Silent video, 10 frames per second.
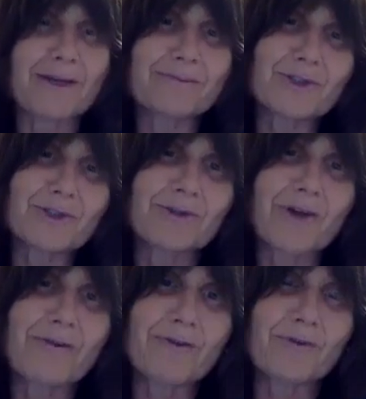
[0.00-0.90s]
I'm sure a
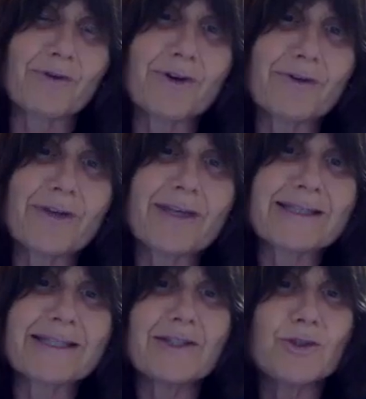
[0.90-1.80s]
lot of you have heard of it. It's
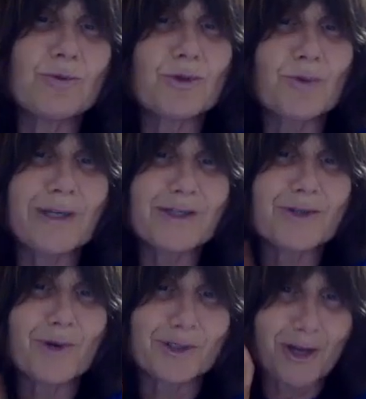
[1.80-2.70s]
these two twins
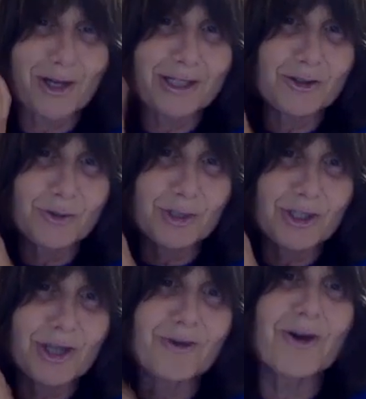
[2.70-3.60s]
who are talking to each
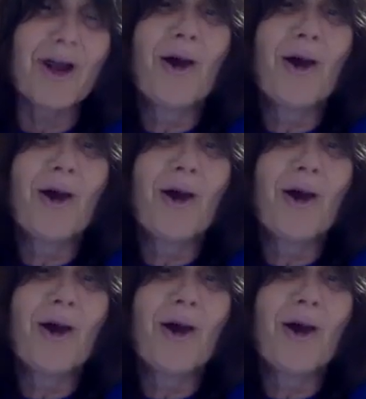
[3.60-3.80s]
other